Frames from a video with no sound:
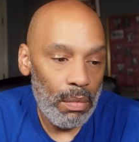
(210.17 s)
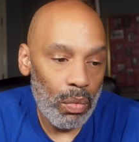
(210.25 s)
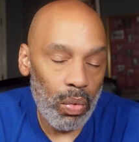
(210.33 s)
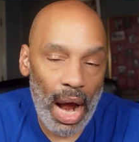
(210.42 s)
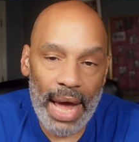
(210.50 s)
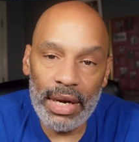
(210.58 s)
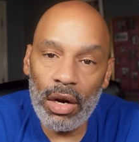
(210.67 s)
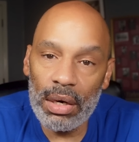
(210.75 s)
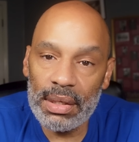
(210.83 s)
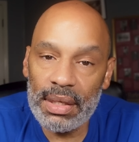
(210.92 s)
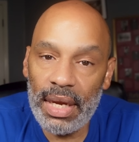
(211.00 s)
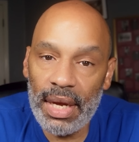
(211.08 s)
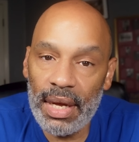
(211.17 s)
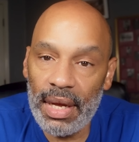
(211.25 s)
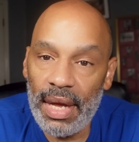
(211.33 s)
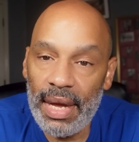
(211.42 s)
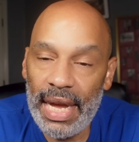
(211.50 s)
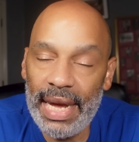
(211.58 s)
Ryan Garcia,
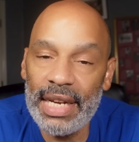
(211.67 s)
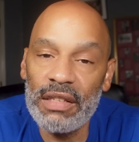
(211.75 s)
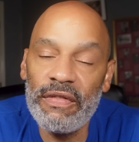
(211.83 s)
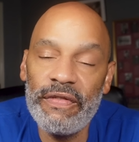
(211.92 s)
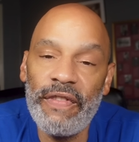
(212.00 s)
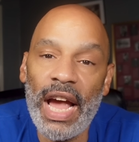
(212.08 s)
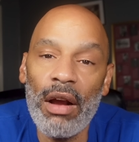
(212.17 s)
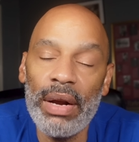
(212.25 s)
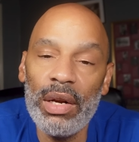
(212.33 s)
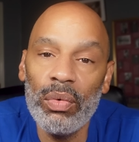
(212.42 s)
it is very